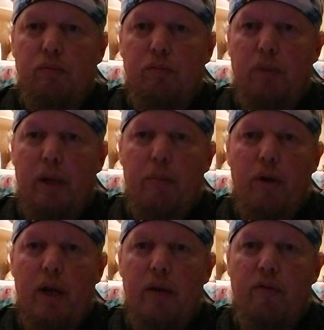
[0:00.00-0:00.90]
my
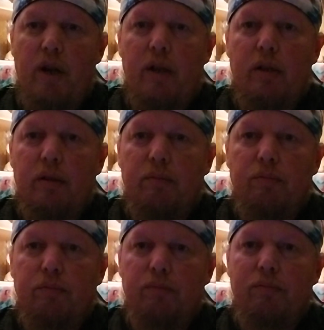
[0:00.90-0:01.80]
brain wreck.
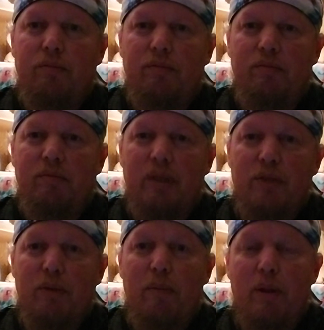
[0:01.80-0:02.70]
That's
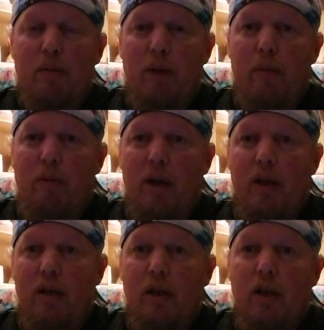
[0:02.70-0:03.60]
why maybe my
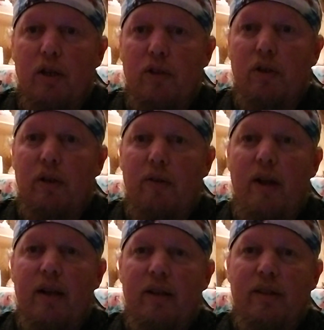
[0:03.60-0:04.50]
brain took a
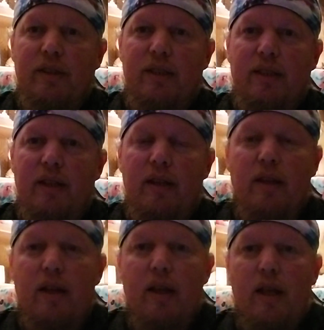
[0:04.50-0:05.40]
wreck, as I say.
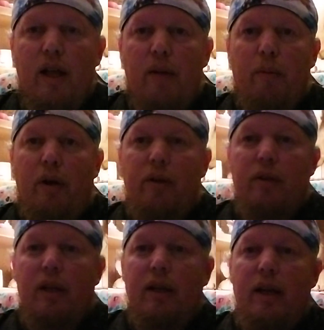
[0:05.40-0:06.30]
But other than
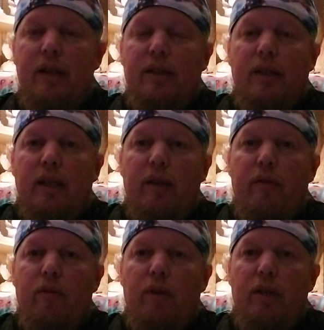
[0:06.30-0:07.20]
that, guys, thank you
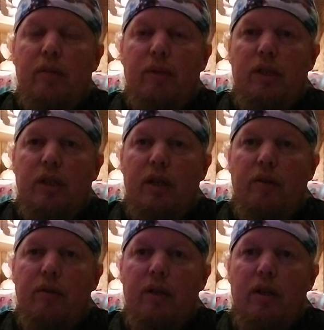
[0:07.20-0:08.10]
for watching my
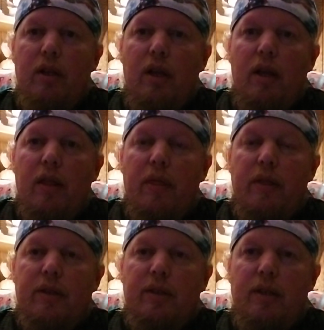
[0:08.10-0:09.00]
channel.
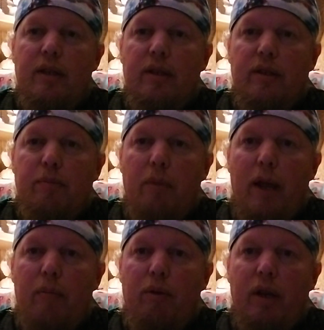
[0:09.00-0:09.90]
This is my
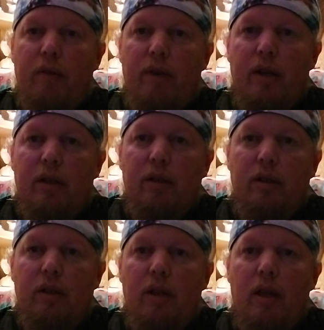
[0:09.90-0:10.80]
brain wreck,
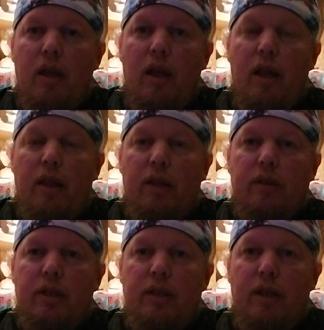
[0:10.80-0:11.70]
and as
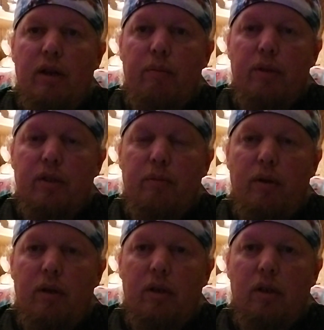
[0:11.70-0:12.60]
I said, I'll put some
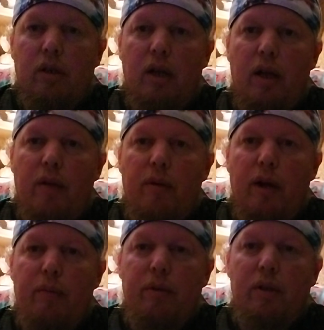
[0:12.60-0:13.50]
more.
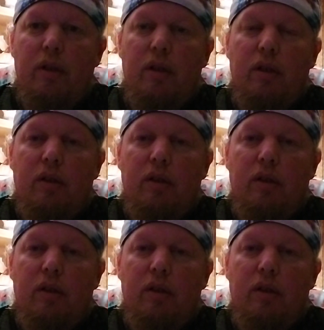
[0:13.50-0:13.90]
I'll put the